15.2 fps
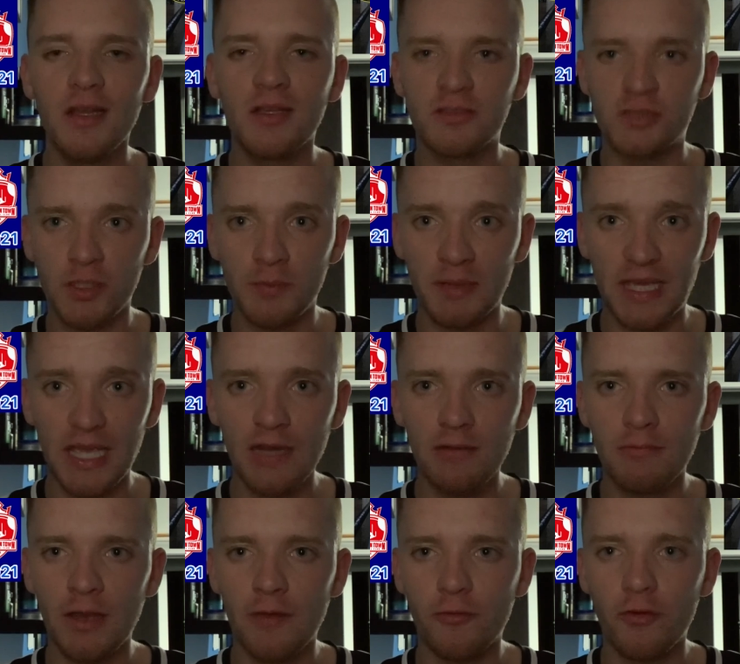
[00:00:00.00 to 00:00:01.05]
To begin
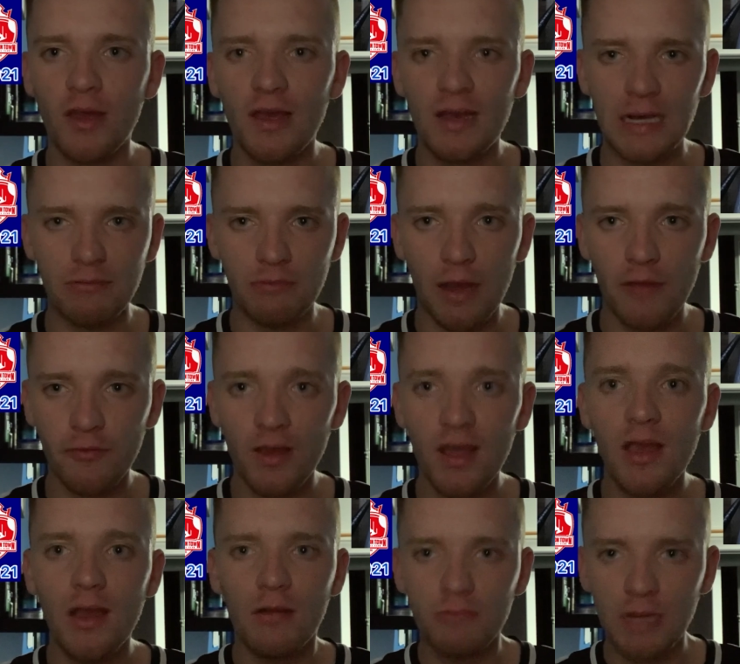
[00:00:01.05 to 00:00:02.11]
with, however,
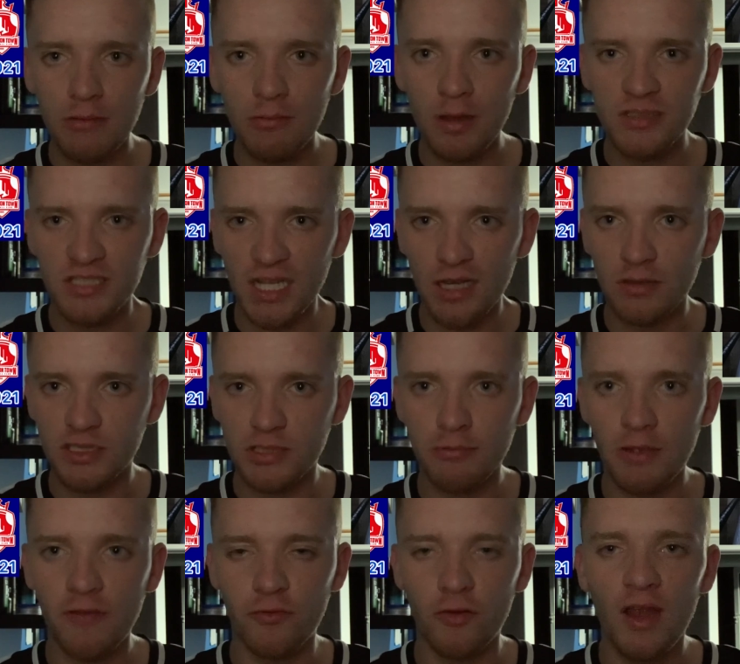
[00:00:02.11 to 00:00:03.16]
we were dealt
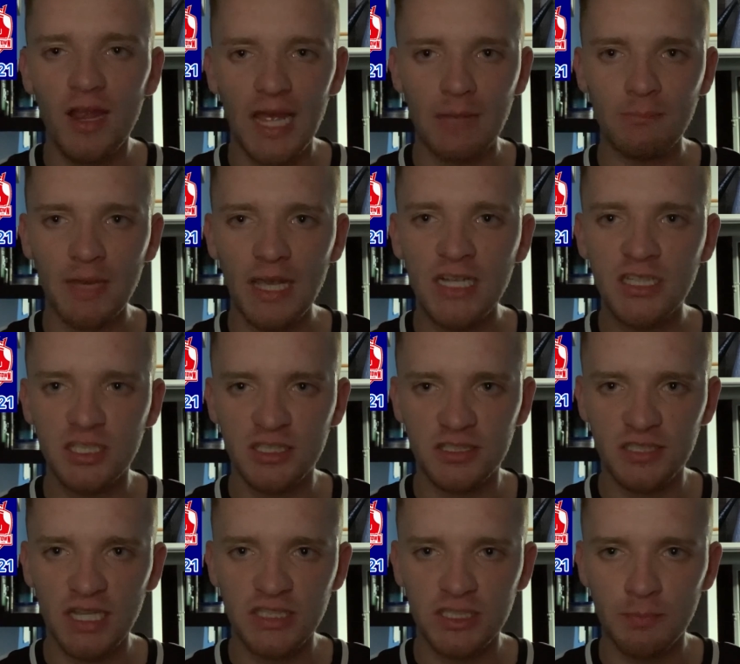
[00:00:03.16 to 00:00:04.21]
with a major
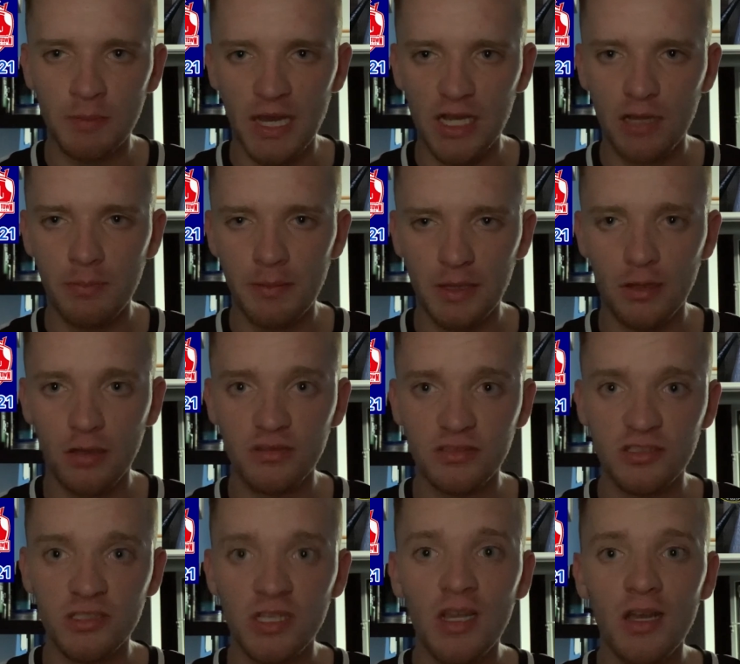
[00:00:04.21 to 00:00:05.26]
setback,
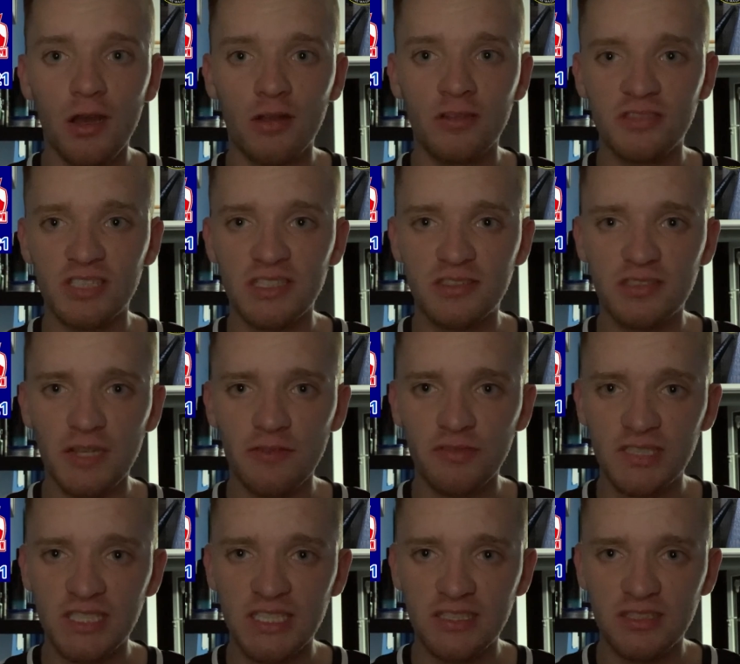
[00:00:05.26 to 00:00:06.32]
because on the
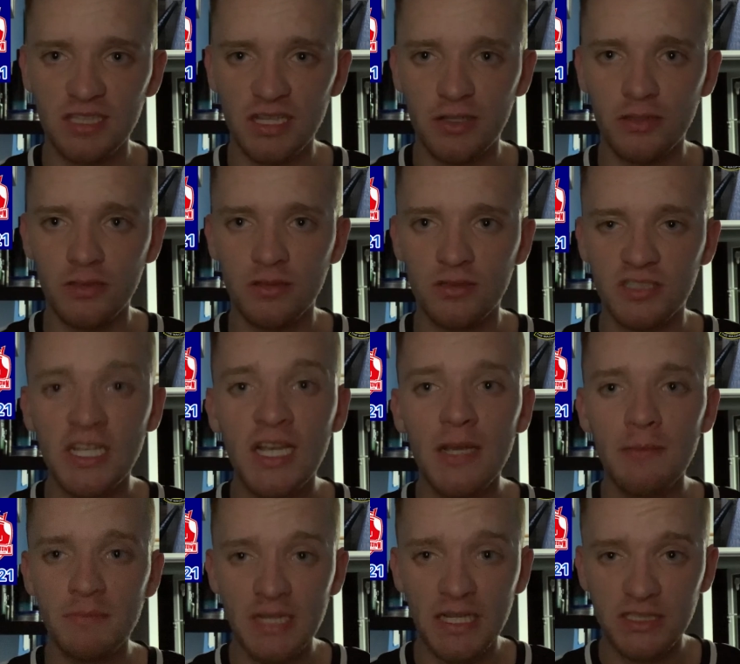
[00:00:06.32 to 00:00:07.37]
72nd
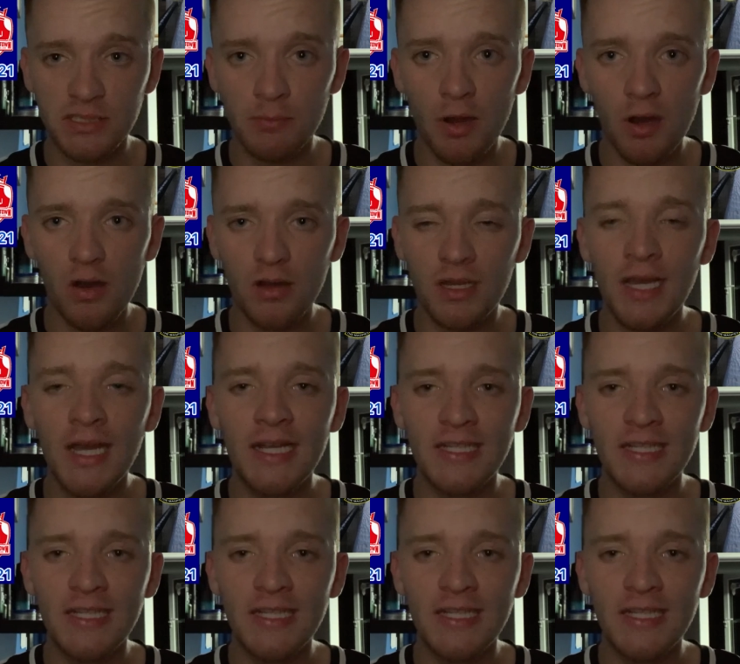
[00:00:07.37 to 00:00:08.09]
minute mark,